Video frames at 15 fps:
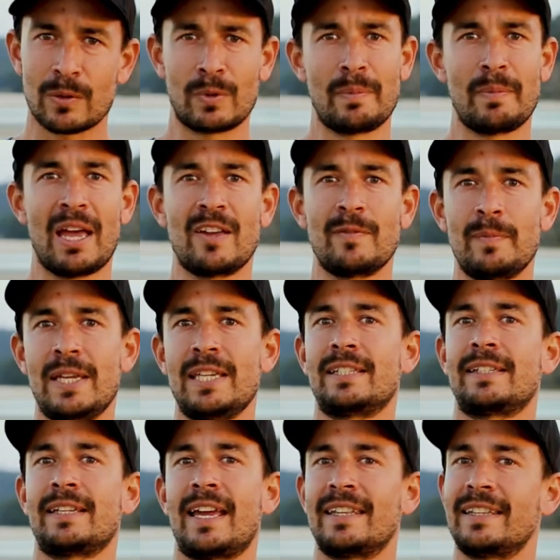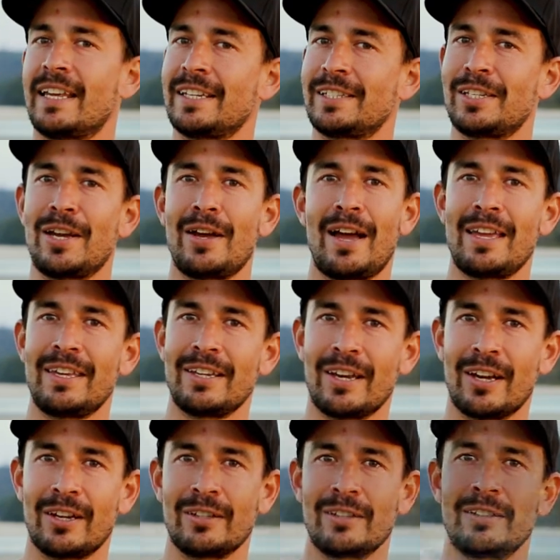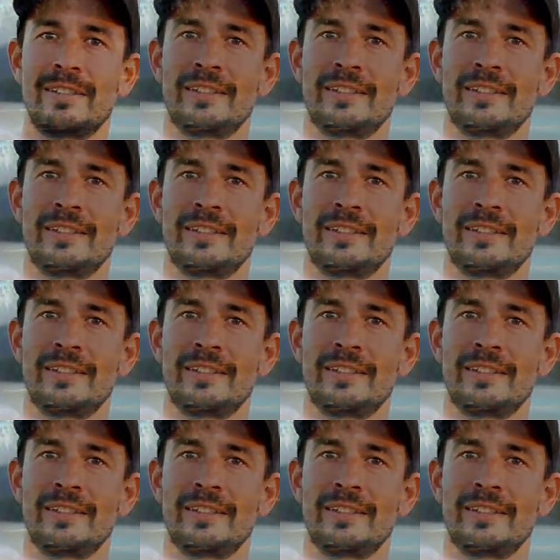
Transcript: that we may have missed, and let us know how you go.